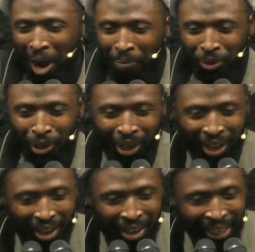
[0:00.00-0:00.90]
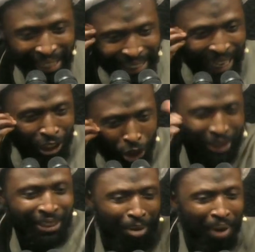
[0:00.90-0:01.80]
Abdullah. These are the
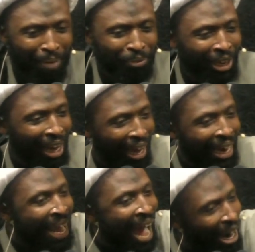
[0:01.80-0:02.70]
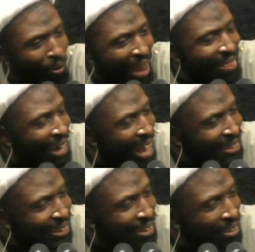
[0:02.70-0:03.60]
choices of Abba Abdullah. Otherwise, the
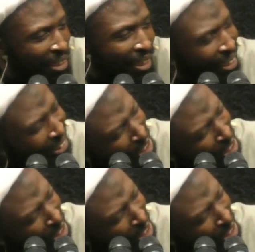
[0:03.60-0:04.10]
rest is it